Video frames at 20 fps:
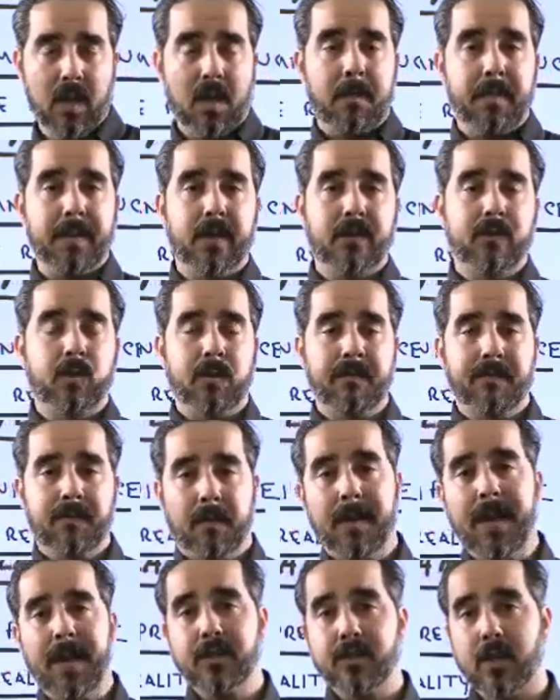Because your
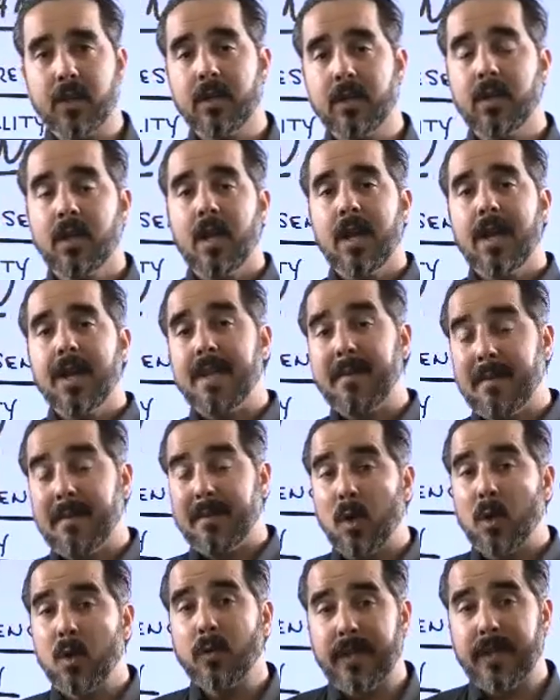information, even though
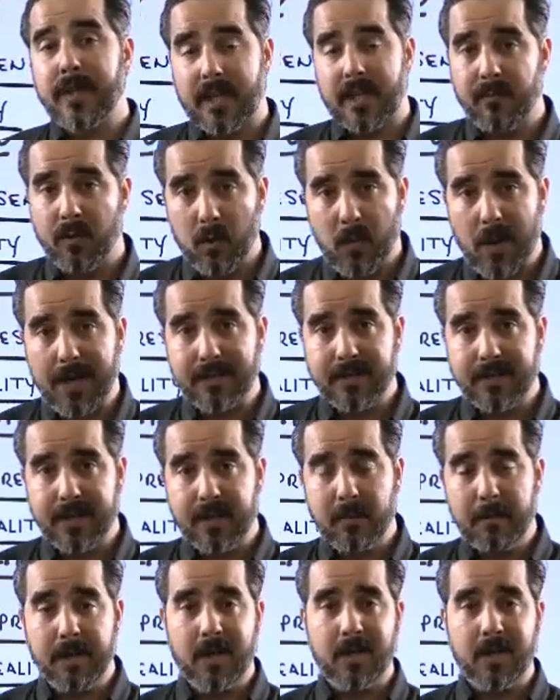you take it for
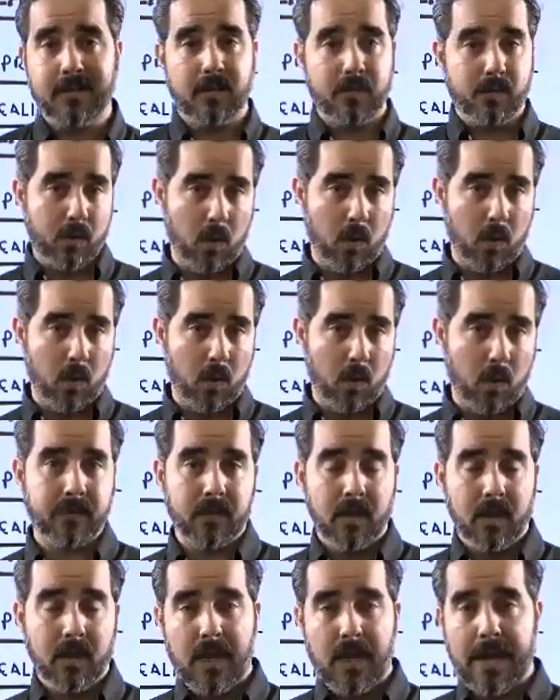granted because it's yours,
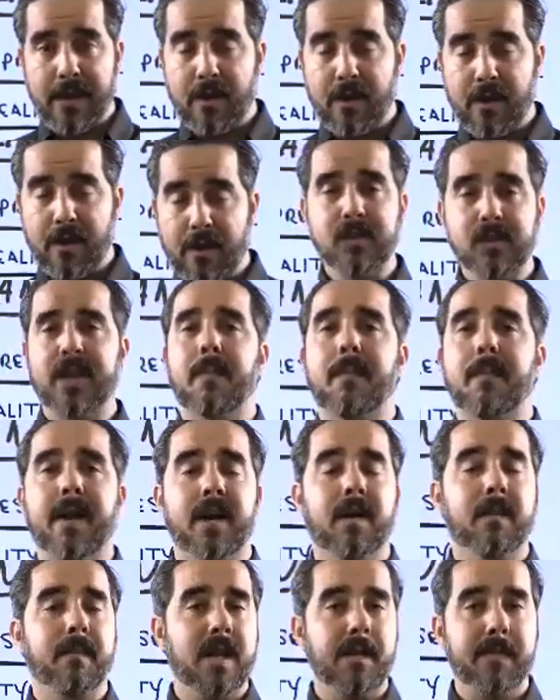and you've been talking about
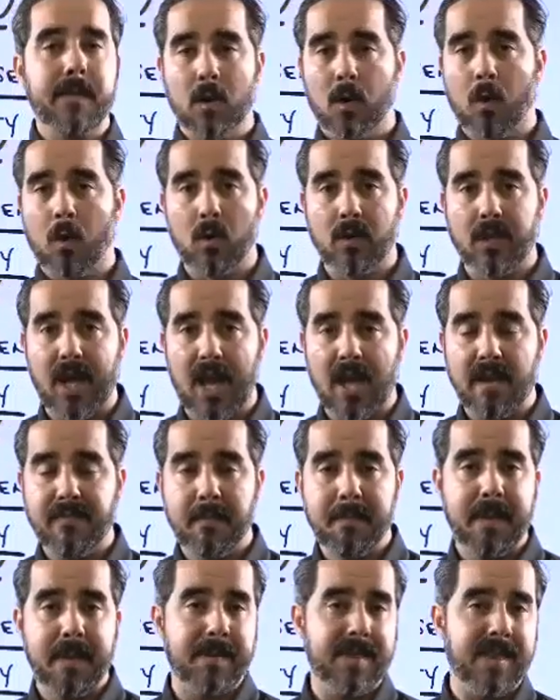it maybe your whole life,
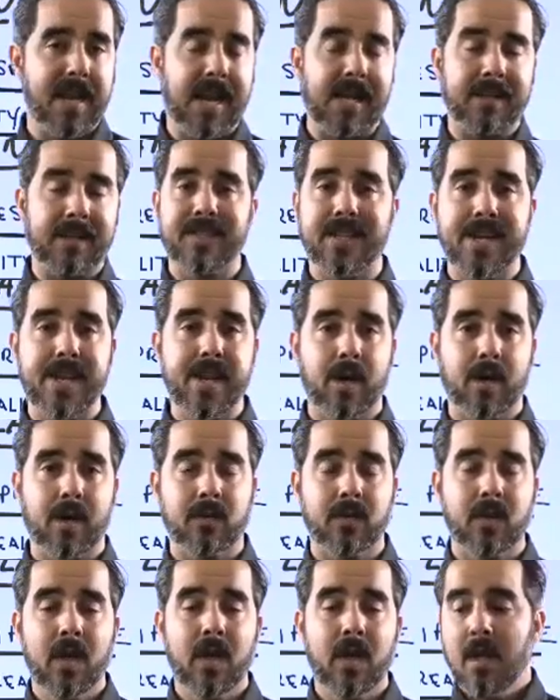maybe the last 10
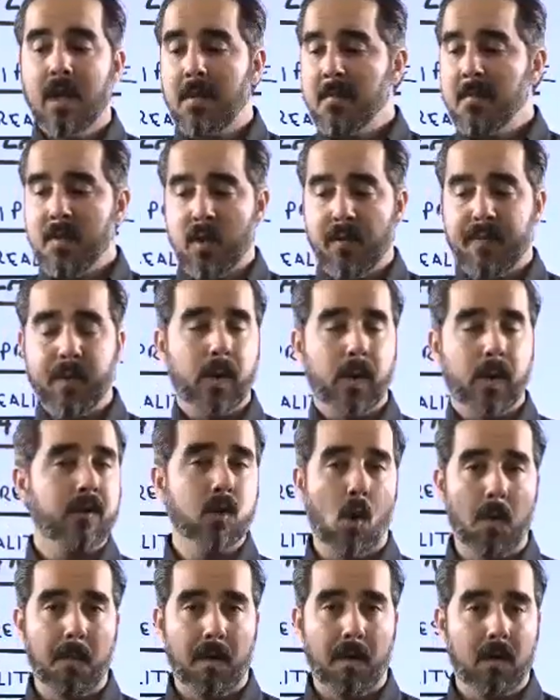years, you feel it's
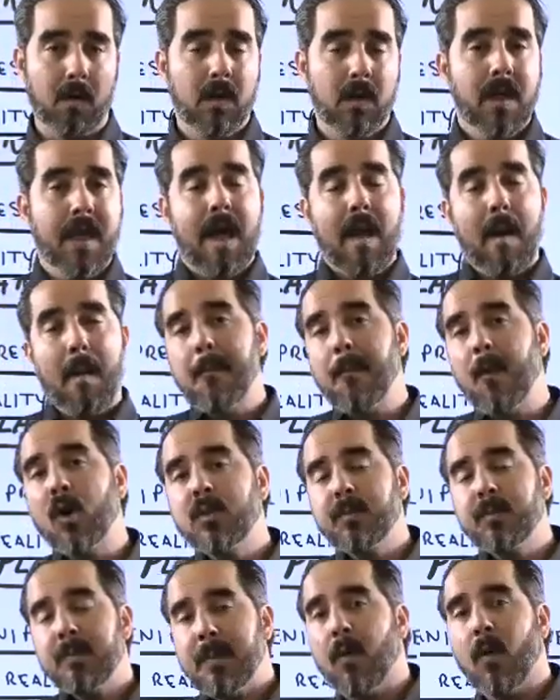normal,
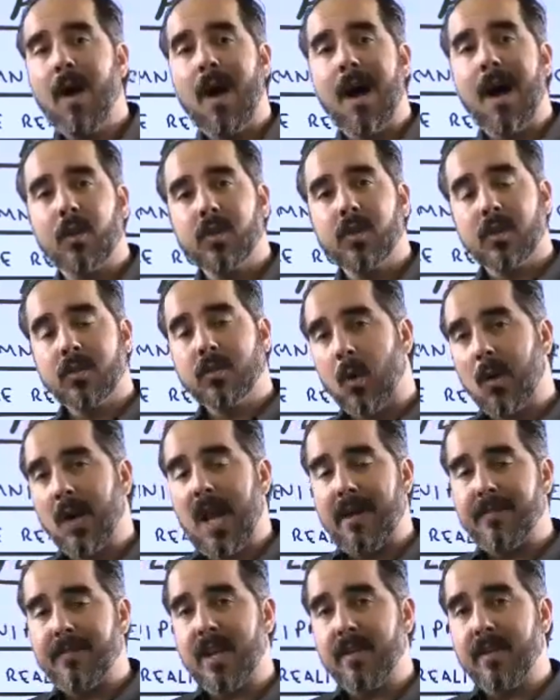most people out there don't
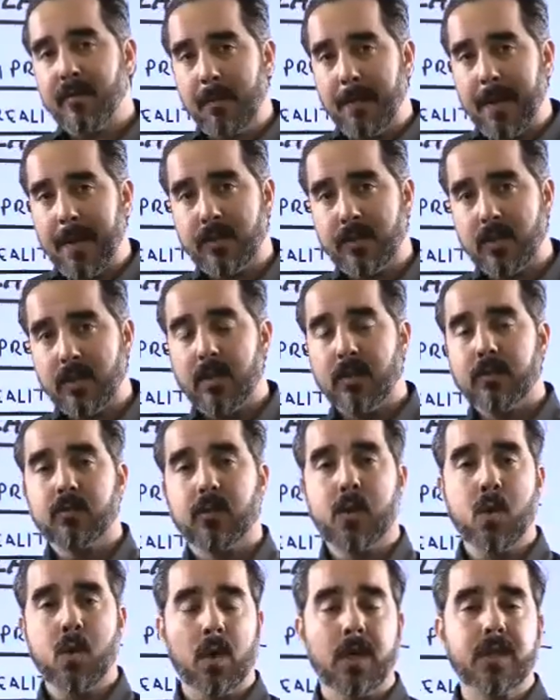have that information. So
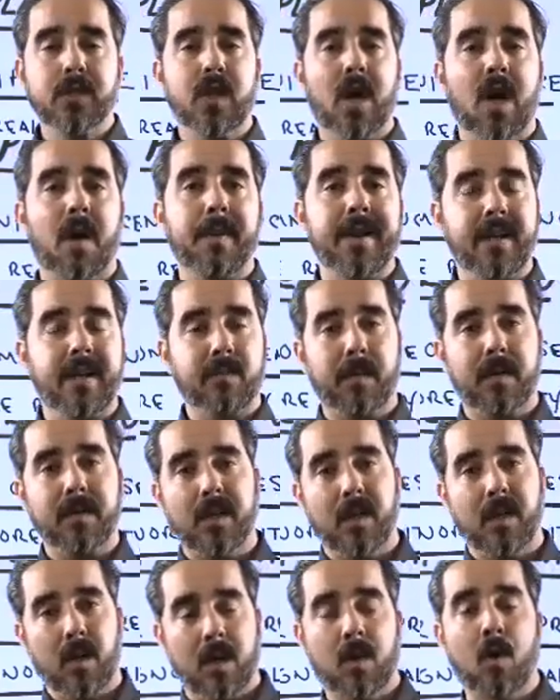your job in this
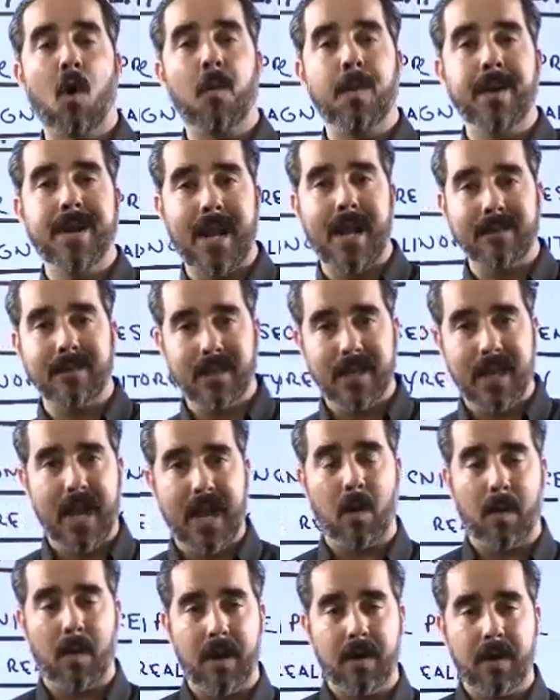particular COVID-19
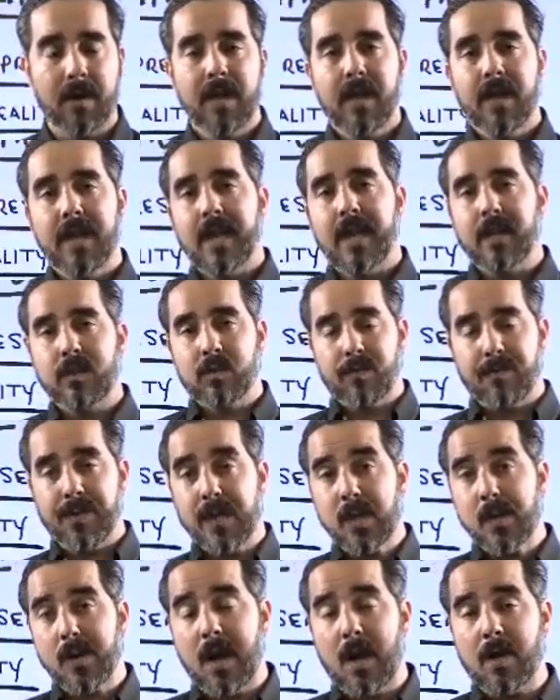era is to
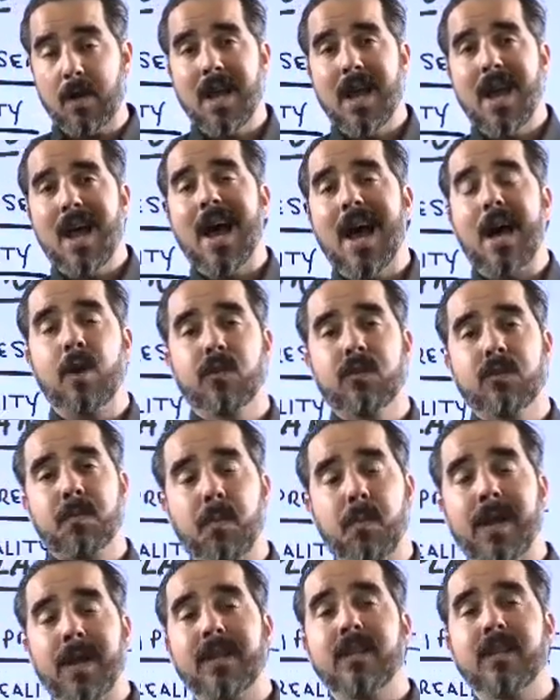figure out how to
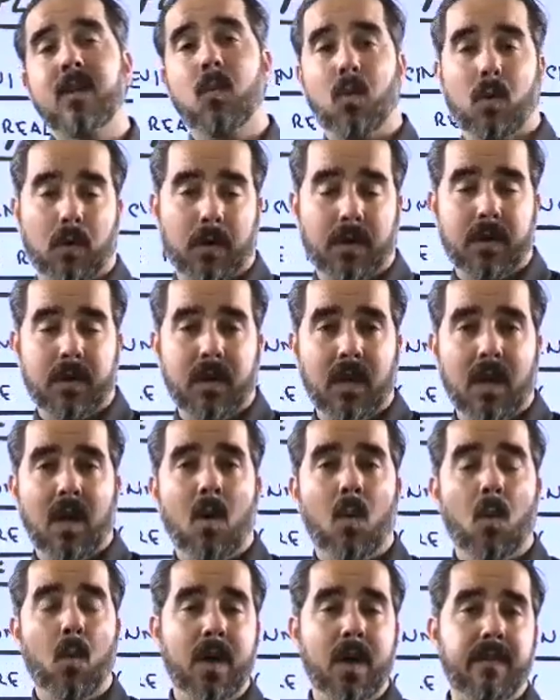spread the word
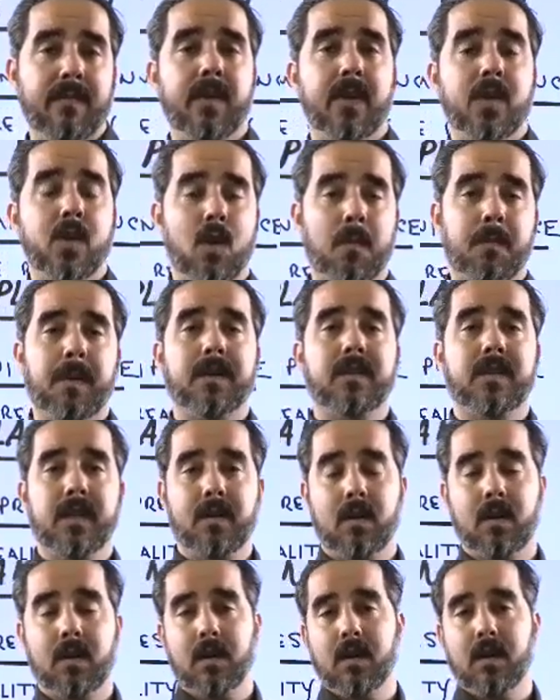with your
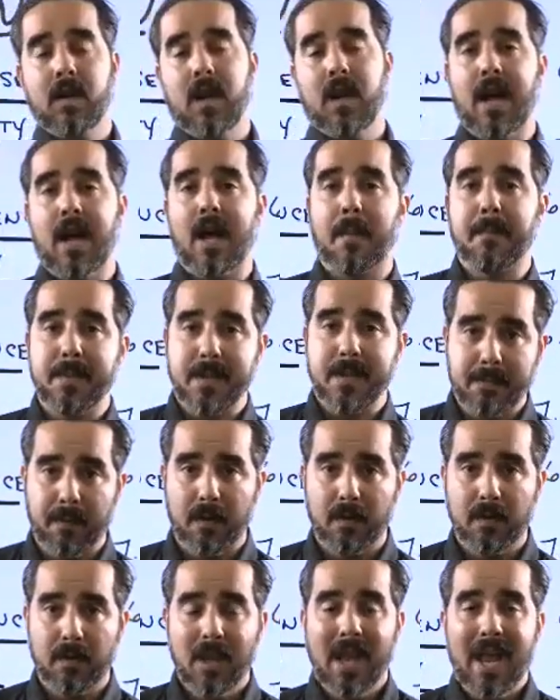particular
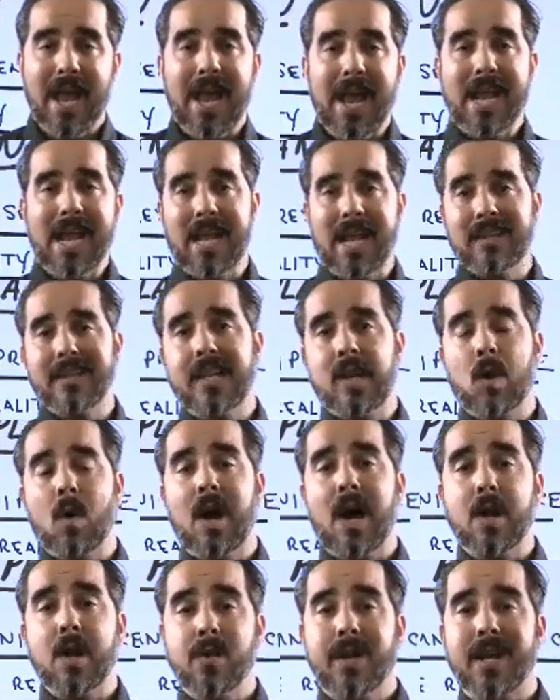people and let them know
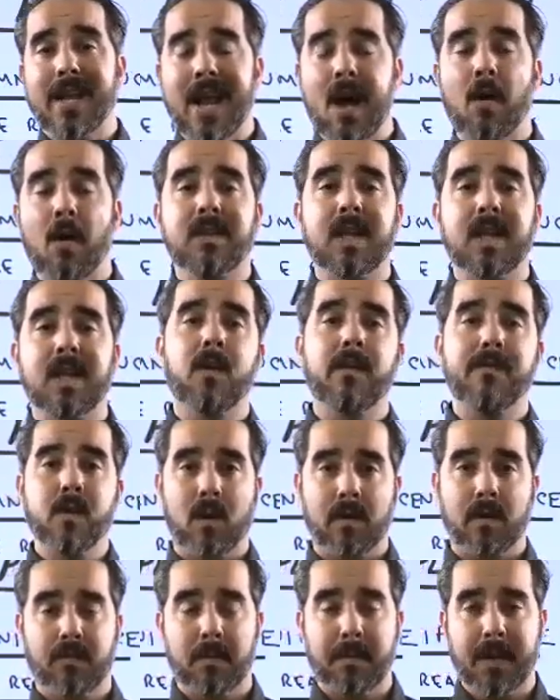how you can help them with your
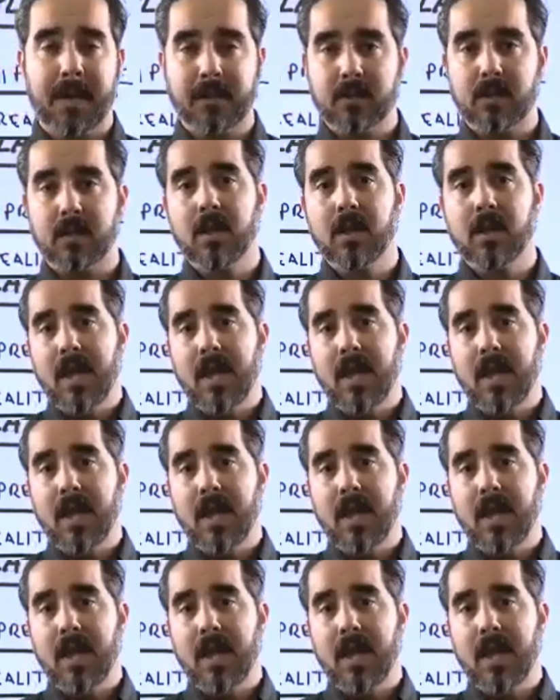information.